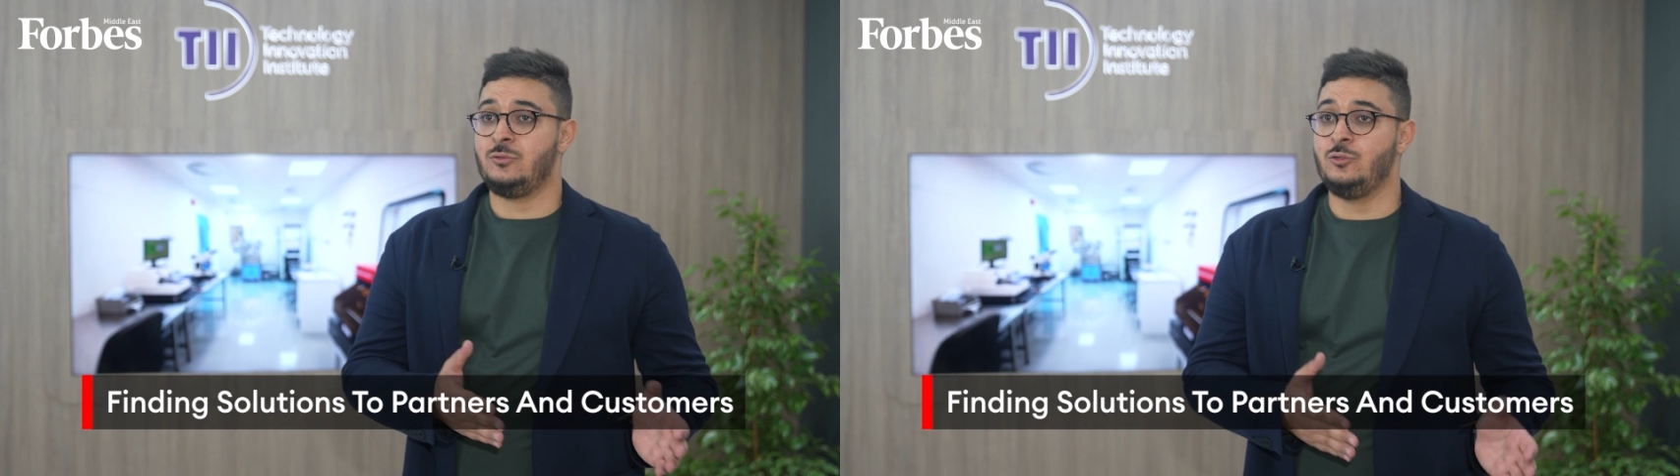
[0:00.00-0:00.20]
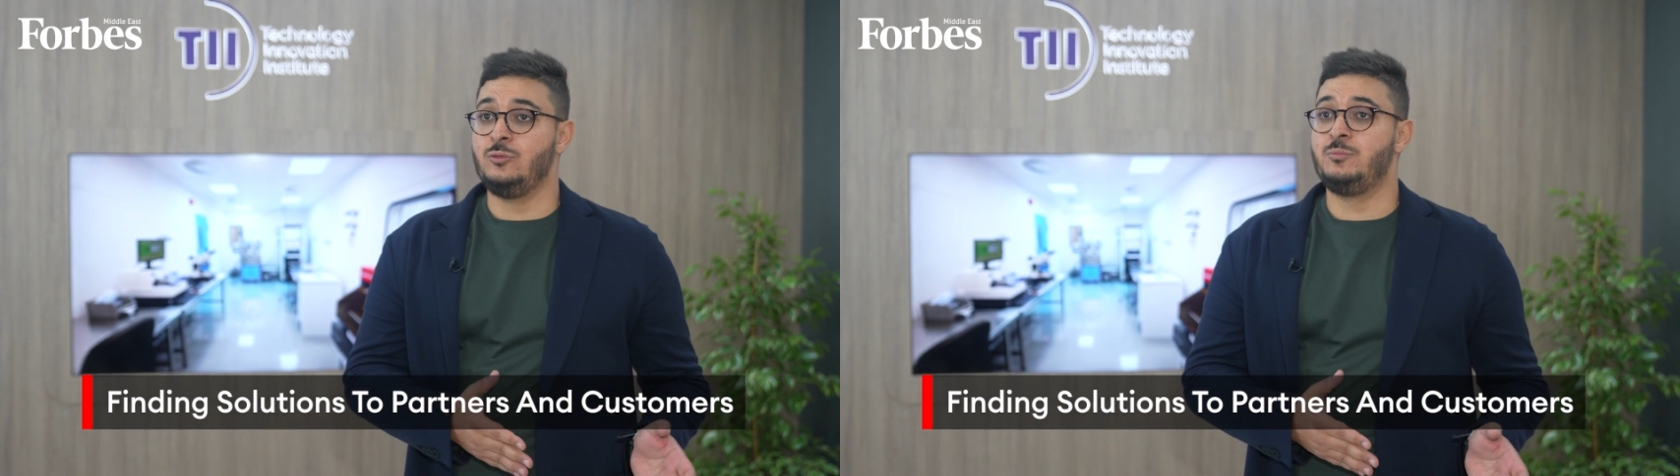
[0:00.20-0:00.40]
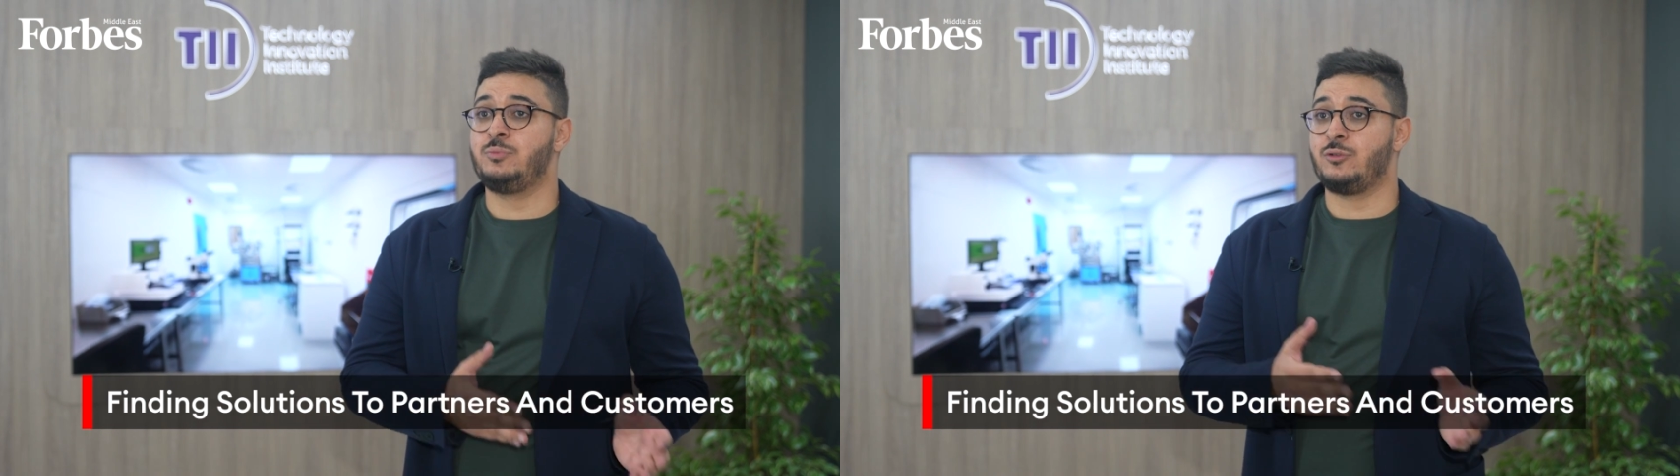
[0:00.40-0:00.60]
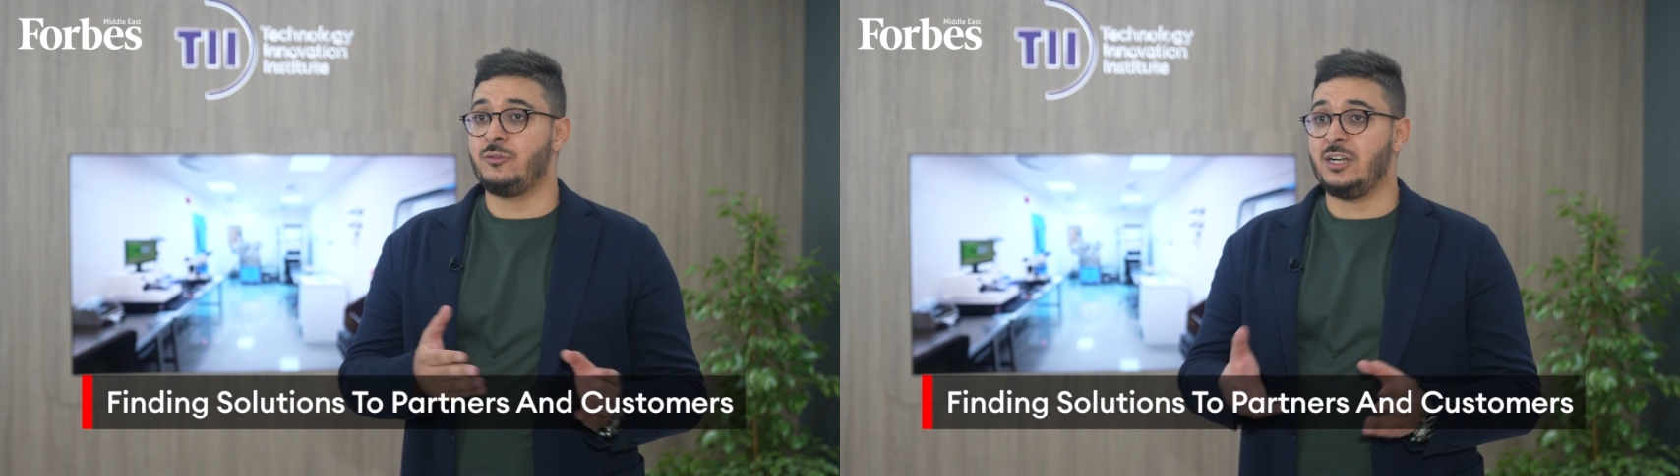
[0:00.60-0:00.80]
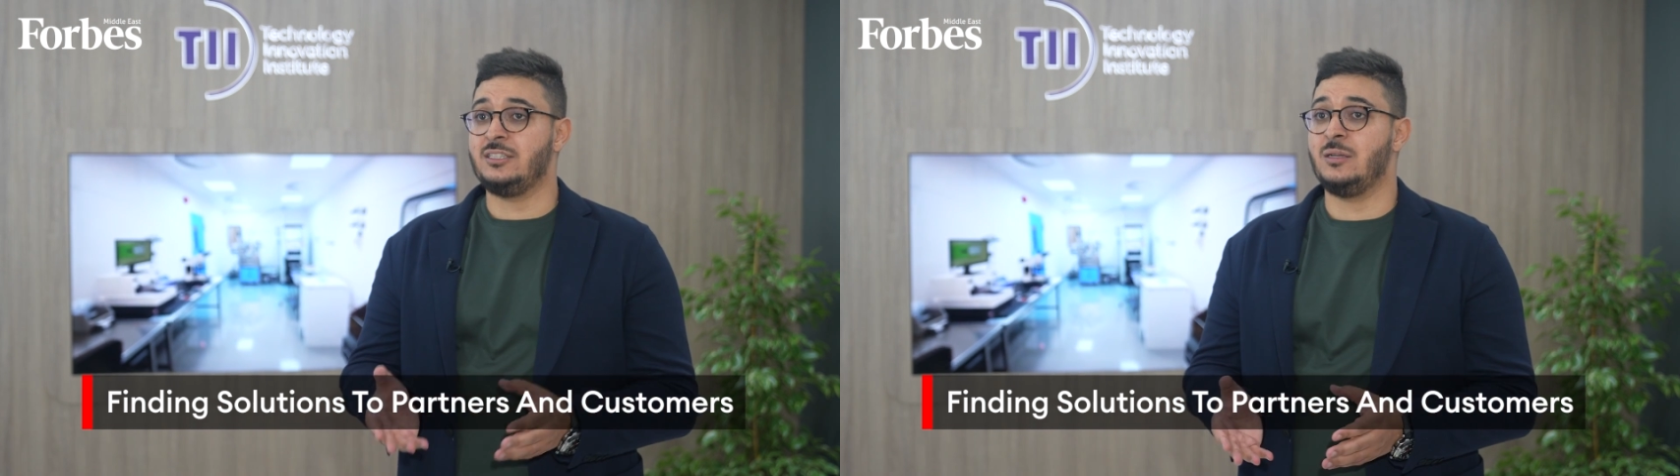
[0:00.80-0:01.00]
to
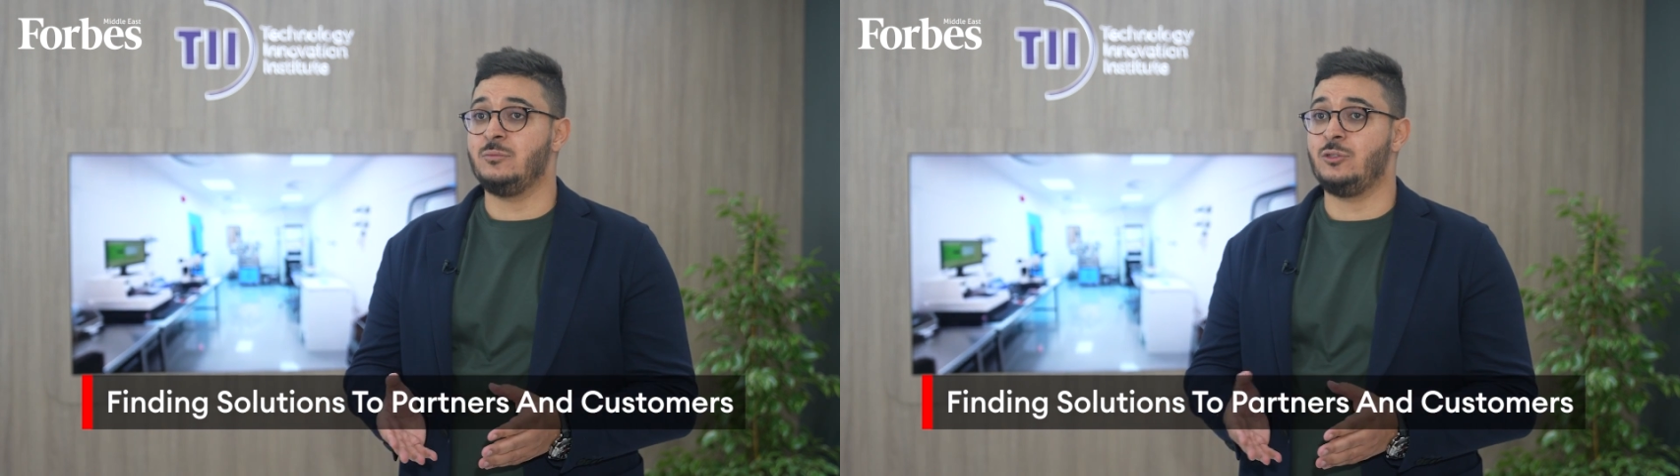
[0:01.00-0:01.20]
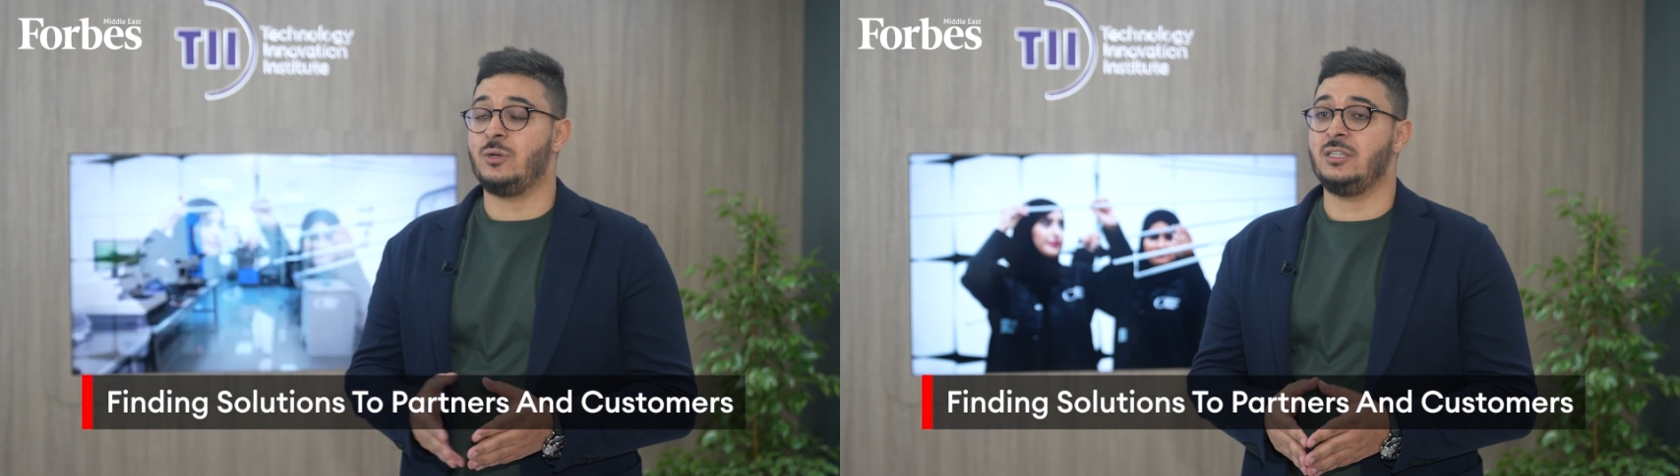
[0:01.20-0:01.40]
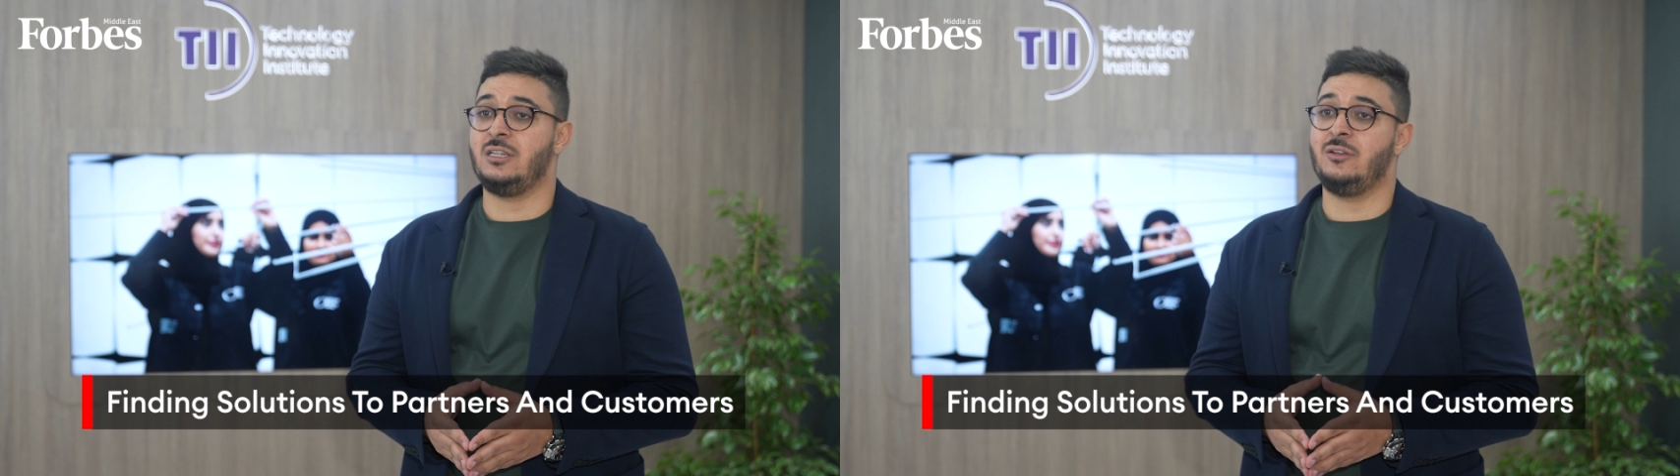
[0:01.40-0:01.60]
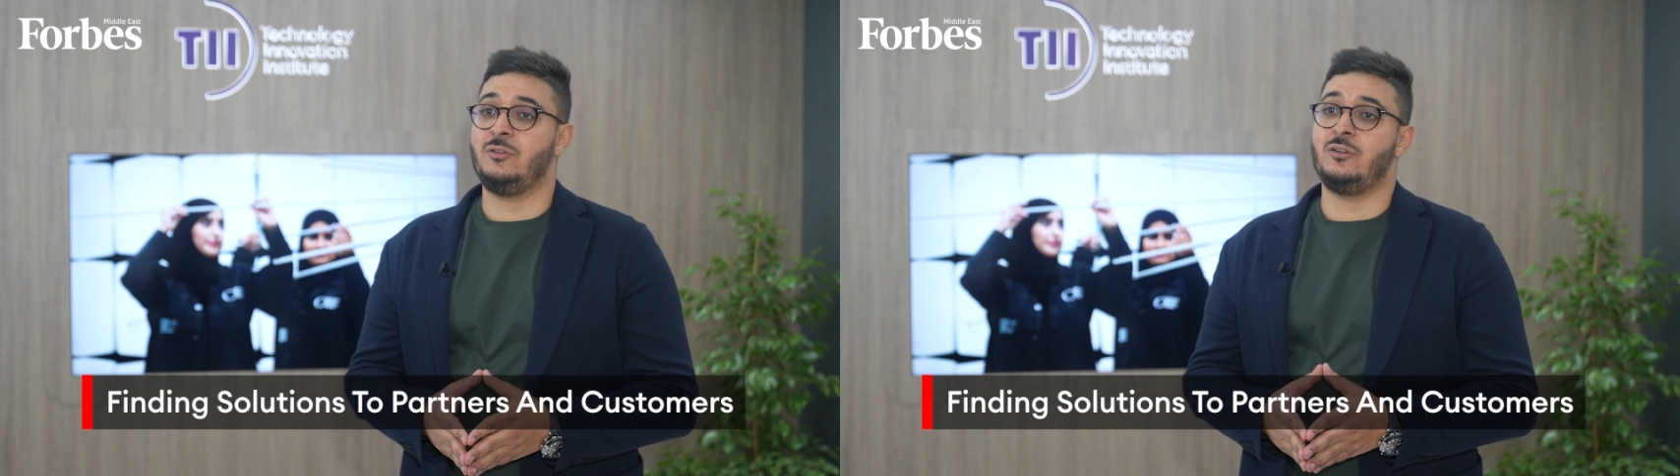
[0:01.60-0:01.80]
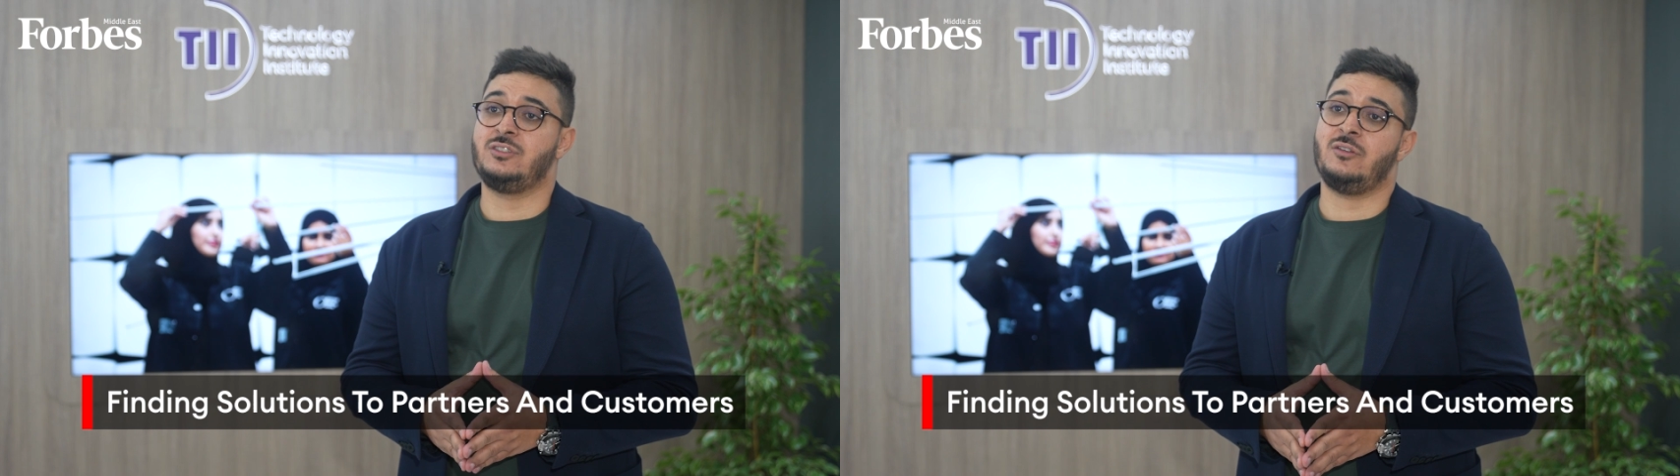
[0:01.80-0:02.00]
provide them the right
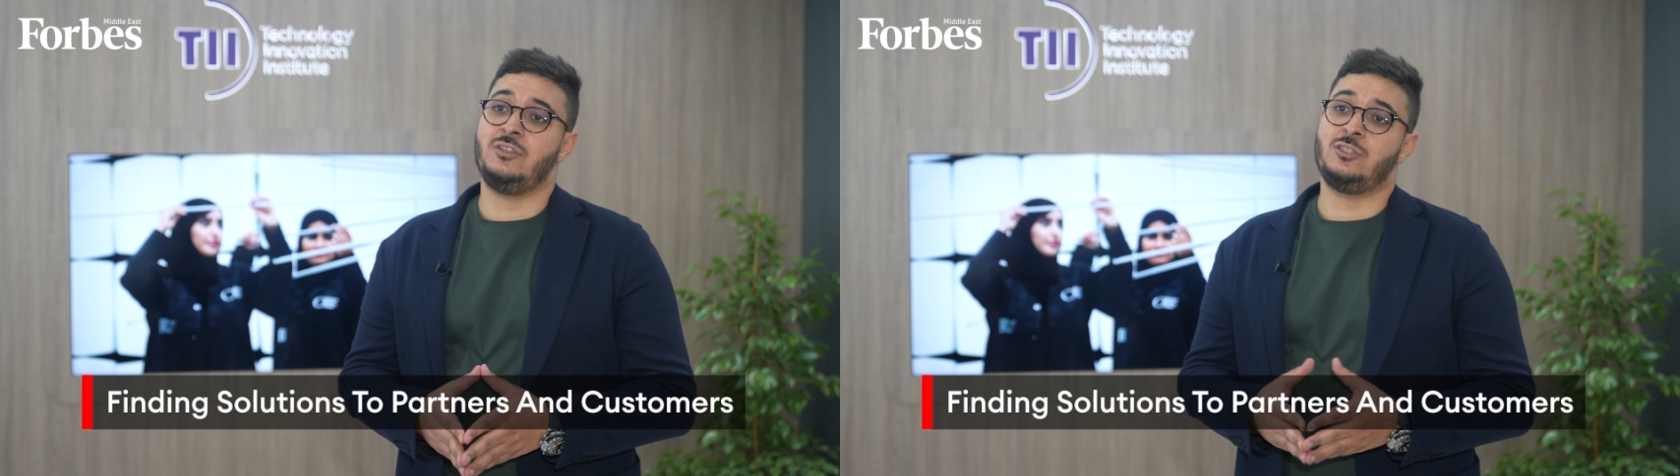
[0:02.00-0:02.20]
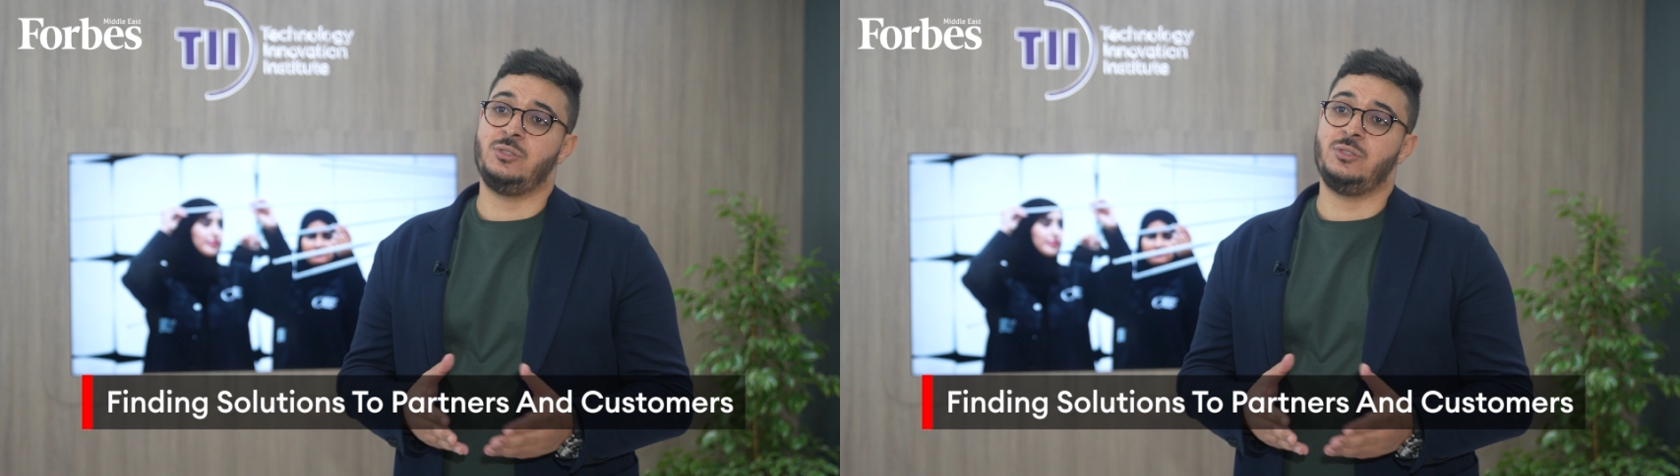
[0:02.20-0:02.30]
level of service,